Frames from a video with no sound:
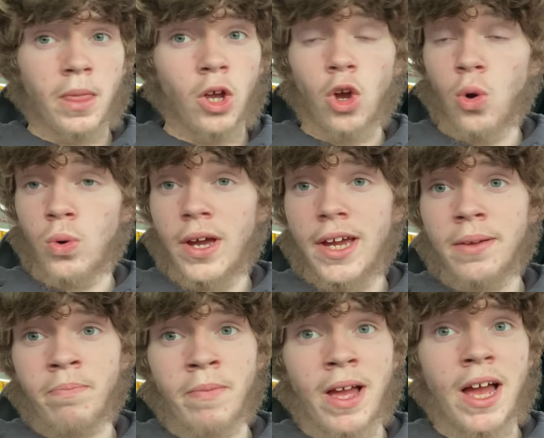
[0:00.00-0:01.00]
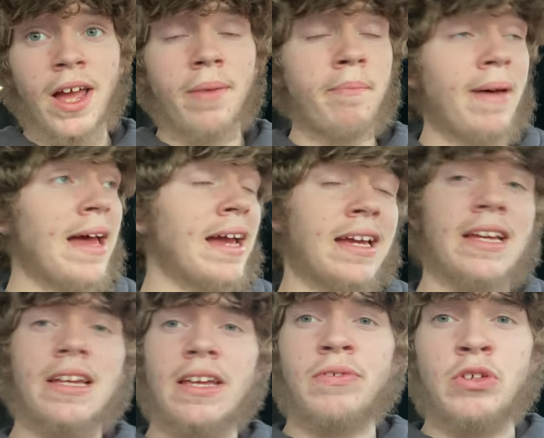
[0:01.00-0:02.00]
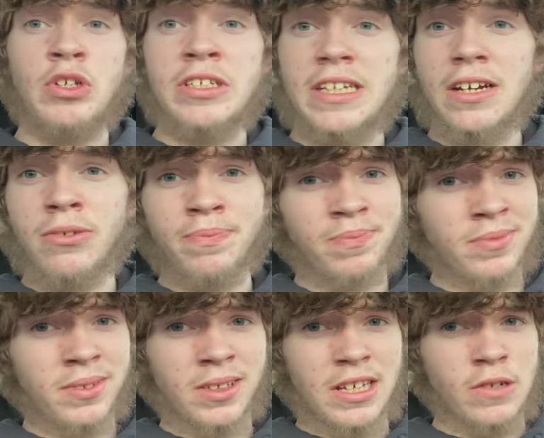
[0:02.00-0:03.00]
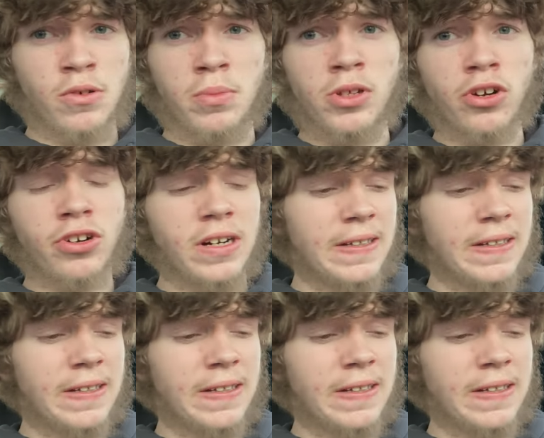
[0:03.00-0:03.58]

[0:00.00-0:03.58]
Okay, I am back. If you can tell, it's a little bit darker